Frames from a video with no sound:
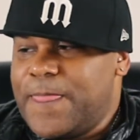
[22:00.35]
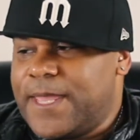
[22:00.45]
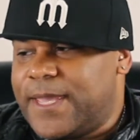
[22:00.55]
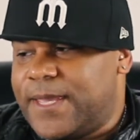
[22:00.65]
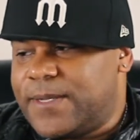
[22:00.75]

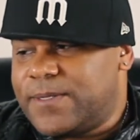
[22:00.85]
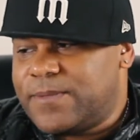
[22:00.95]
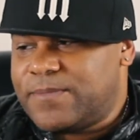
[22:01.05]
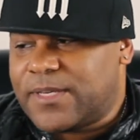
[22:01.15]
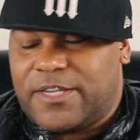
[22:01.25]
And
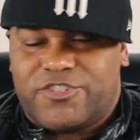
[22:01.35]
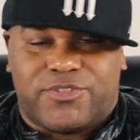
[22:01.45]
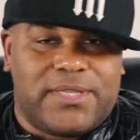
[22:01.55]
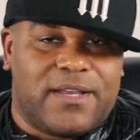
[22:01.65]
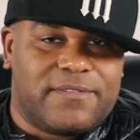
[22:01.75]
the
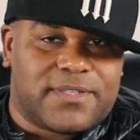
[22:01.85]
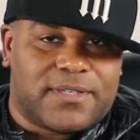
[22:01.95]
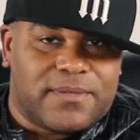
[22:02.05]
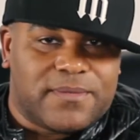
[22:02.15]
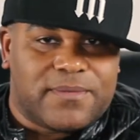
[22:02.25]
country loved it.
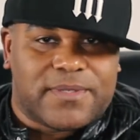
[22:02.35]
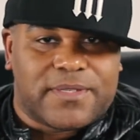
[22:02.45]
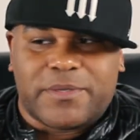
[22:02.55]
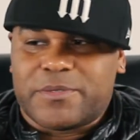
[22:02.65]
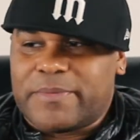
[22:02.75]
I
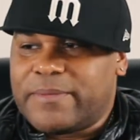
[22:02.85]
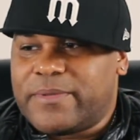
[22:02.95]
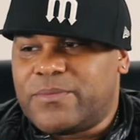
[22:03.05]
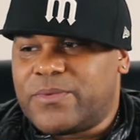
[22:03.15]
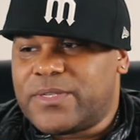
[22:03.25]
think he might have
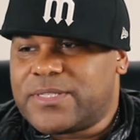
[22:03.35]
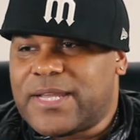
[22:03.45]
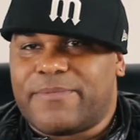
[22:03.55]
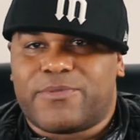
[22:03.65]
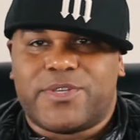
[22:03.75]
been one of the top 3